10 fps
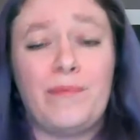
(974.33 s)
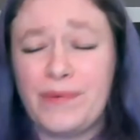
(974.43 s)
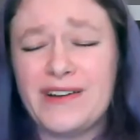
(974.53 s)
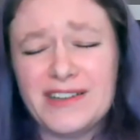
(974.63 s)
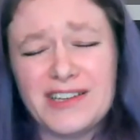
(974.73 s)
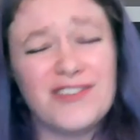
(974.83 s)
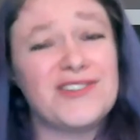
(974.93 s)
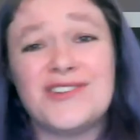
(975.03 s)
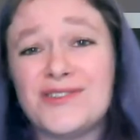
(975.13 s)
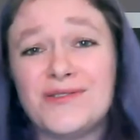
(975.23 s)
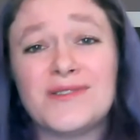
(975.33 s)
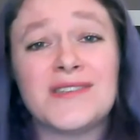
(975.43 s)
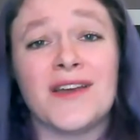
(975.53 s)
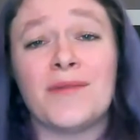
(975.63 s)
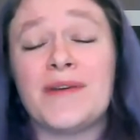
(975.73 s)
But you could
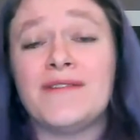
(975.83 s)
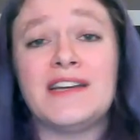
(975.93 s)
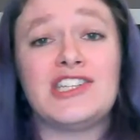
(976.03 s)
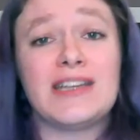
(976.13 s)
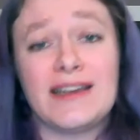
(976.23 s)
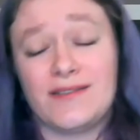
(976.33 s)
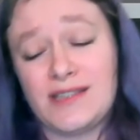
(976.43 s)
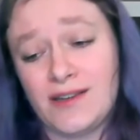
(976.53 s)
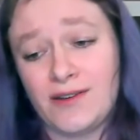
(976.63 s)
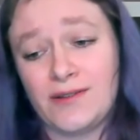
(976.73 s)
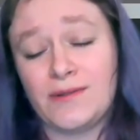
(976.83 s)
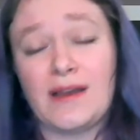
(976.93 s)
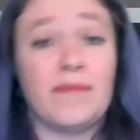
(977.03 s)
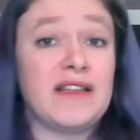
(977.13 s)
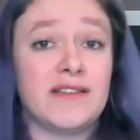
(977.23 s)
also be reaching out to
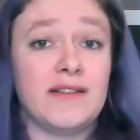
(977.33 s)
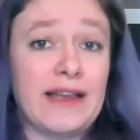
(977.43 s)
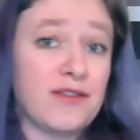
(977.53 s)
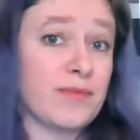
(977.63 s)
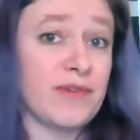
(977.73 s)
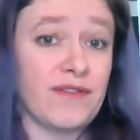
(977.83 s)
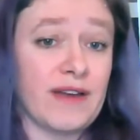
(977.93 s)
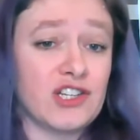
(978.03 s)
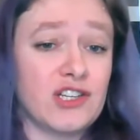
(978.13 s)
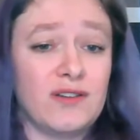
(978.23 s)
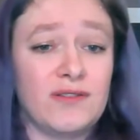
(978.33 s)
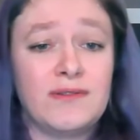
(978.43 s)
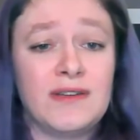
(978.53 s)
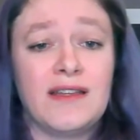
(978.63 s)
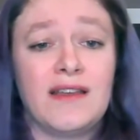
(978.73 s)
a mental health
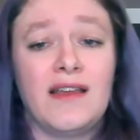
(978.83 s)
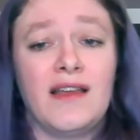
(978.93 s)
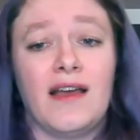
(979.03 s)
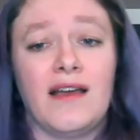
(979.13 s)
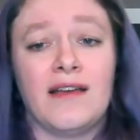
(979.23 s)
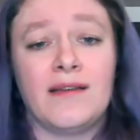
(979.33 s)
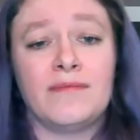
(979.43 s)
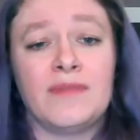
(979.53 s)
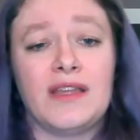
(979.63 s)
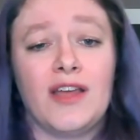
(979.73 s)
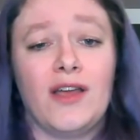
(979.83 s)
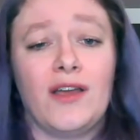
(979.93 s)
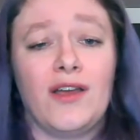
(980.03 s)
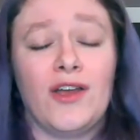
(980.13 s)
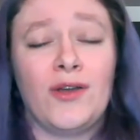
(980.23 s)
professional who
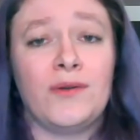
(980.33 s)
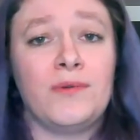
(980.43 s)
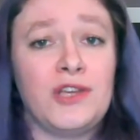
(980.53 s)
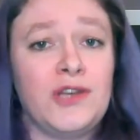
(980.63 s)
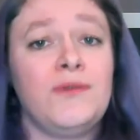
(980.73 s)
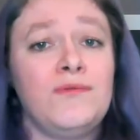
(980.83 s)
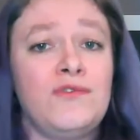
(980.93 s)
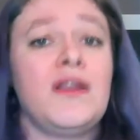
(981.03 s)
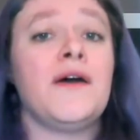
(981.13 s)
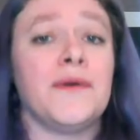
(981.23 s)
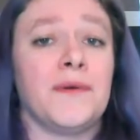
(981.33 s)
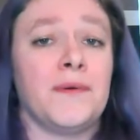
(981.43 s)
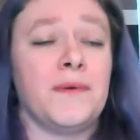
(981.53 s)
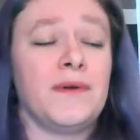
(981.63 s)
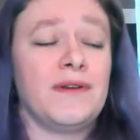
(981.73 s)
you know